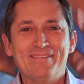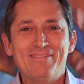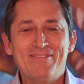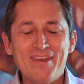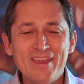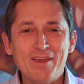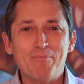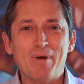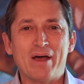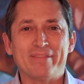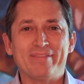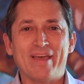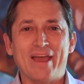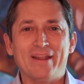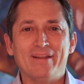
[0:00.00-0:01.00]
Think
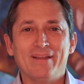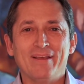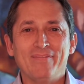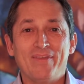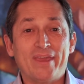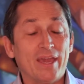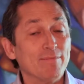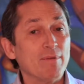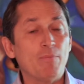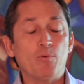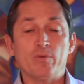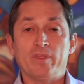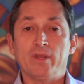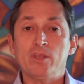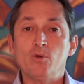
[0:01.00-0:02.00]
about that. They come up
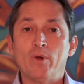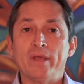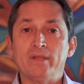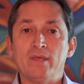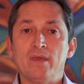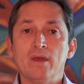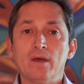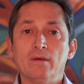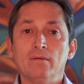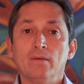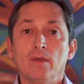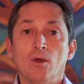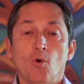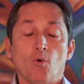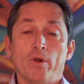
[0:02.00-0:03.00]
with a new idea
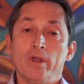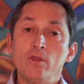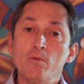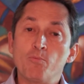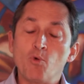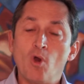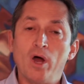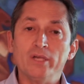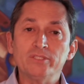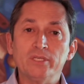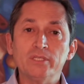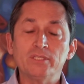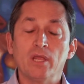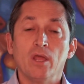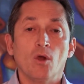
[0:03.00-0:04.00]
or a new
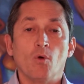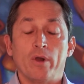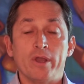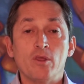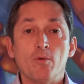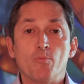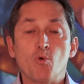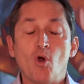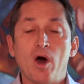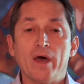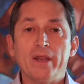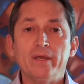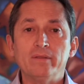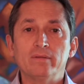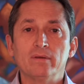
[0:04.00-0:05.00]
process or a new
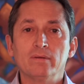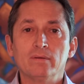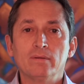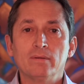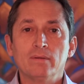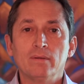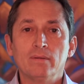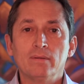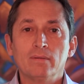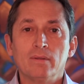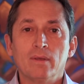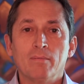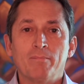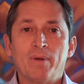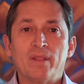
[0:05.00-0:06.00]
product.
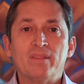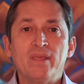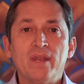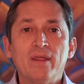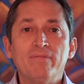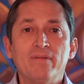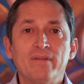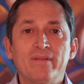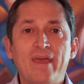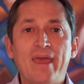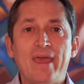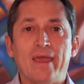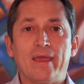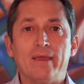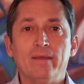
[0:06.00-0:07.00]
But at the end of the
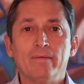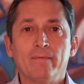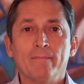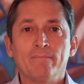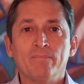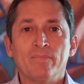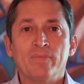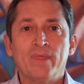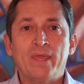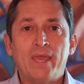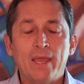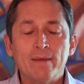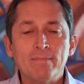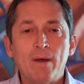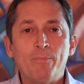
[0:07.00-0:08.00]
day, they
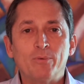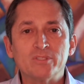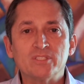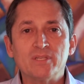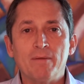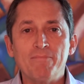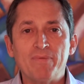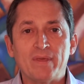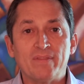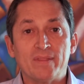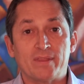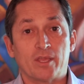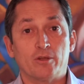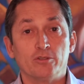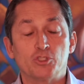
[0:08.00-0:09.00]
came up with something that
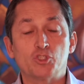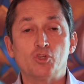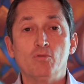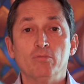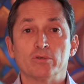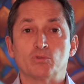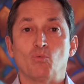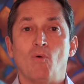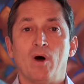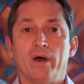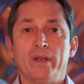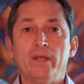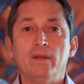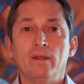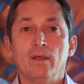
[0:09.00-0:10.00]
the consumers
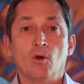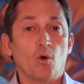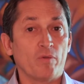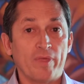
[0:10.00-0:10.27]
wanted or